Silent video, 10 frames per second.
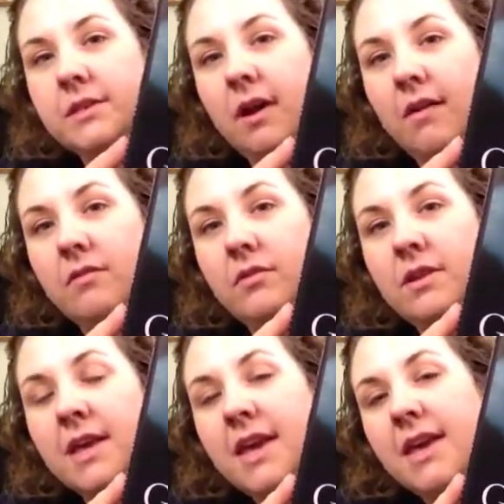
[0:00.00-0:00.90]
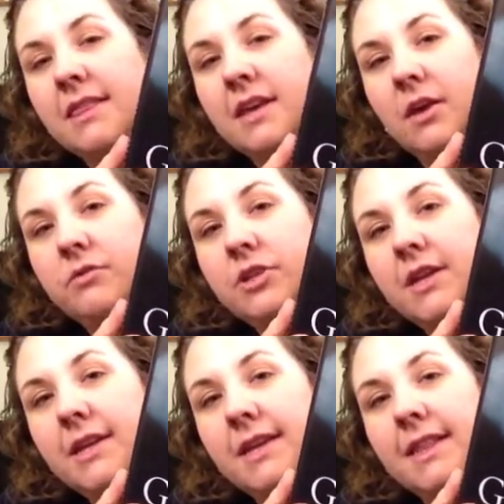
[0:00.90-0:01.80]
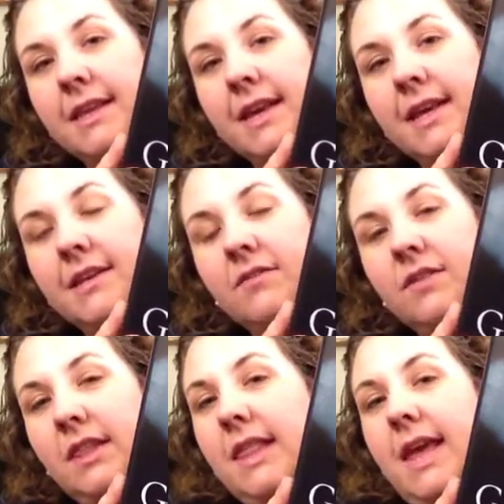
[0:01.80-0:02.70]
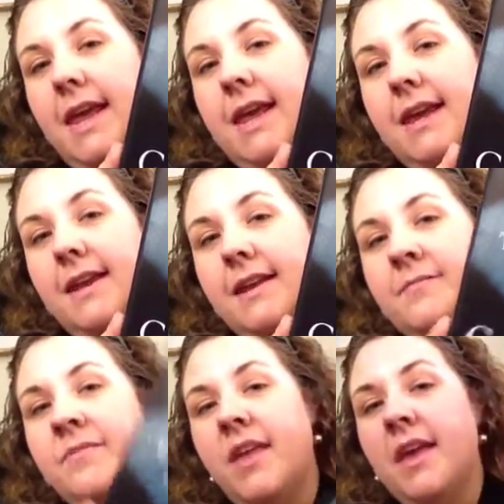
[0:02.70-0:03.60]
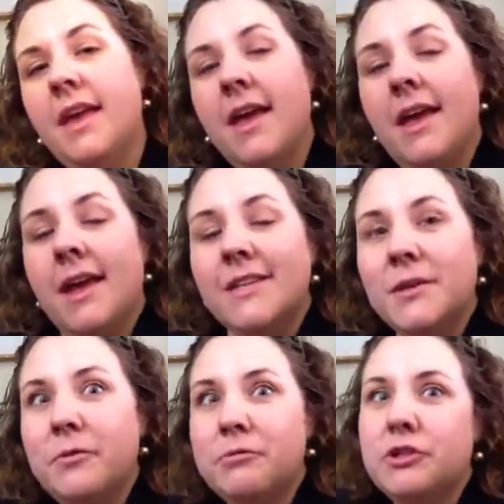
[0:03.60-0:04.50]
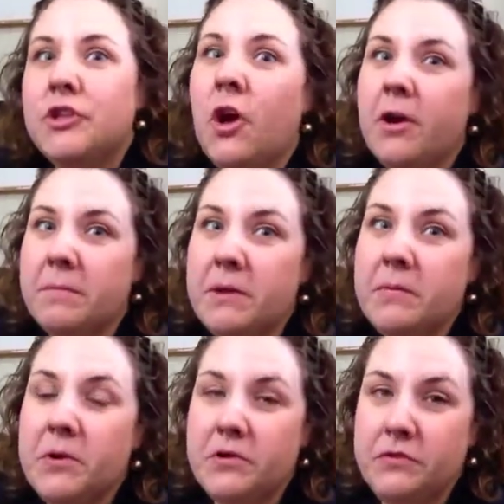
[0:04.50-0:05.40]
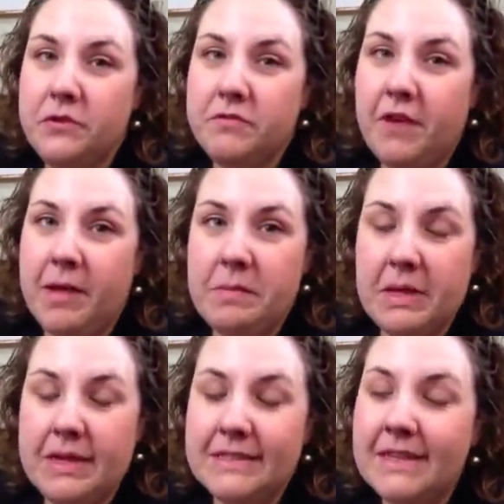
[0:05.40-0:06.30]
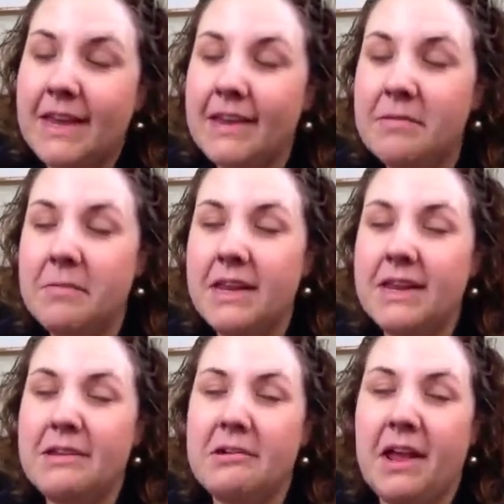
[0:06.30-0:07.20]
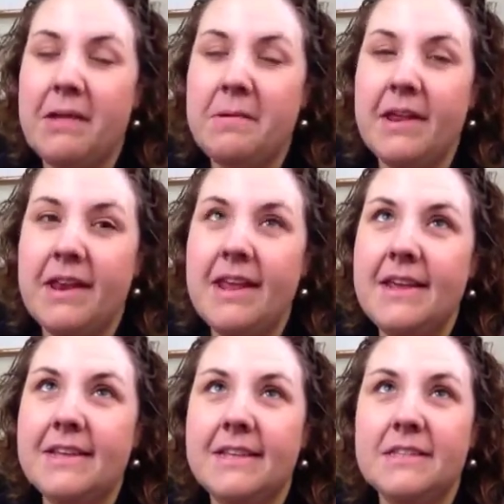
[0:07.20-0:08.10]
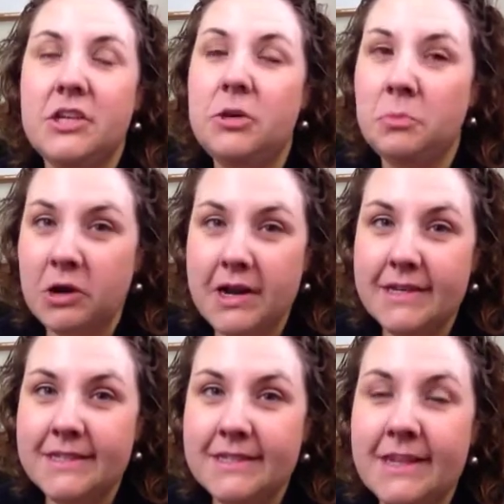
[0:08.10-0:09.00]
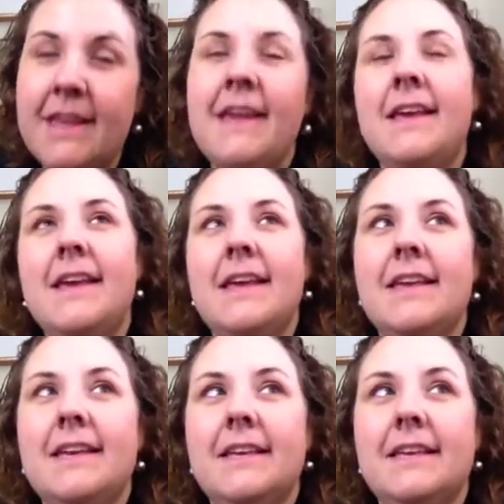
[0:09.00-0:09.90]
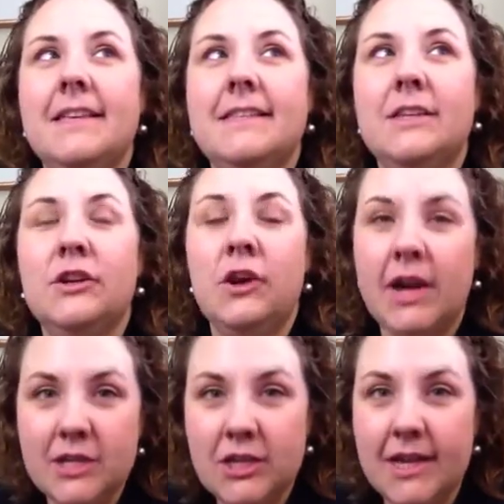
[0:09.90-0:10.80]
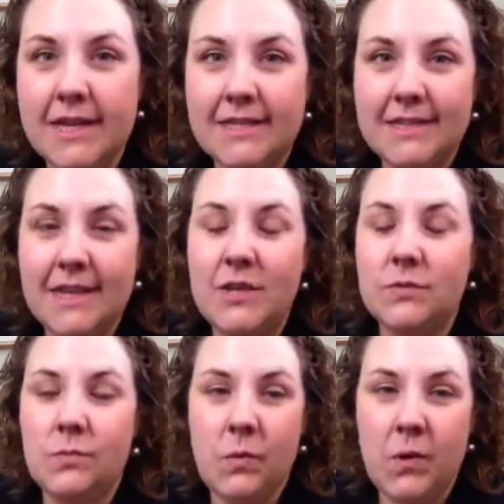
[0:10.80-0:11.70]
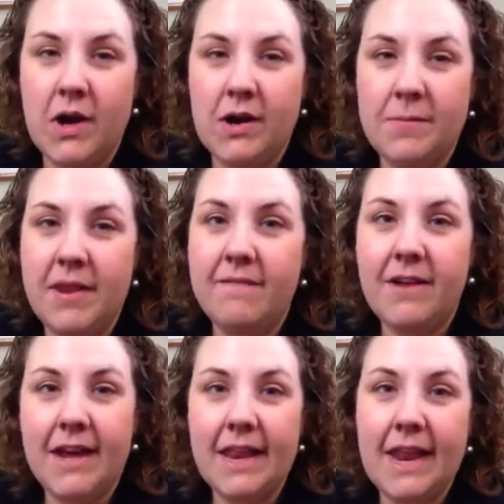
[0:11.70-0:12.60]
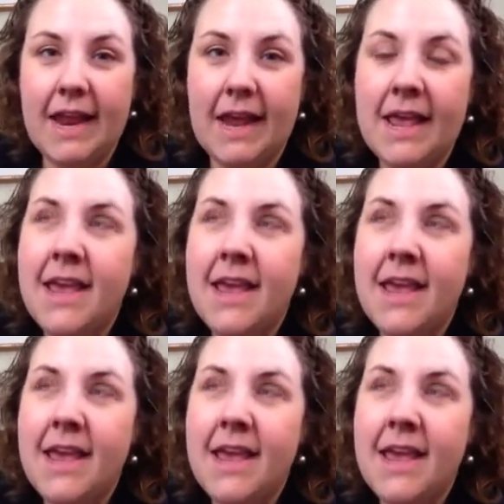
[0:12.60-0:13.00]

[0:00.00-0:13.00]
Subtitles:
novel, The Ocean at the End of the Lane. So it was charming and wonderful and fabulous meeting Neil Gaiman. He is humorous, he is gracious, he is warm and inviting.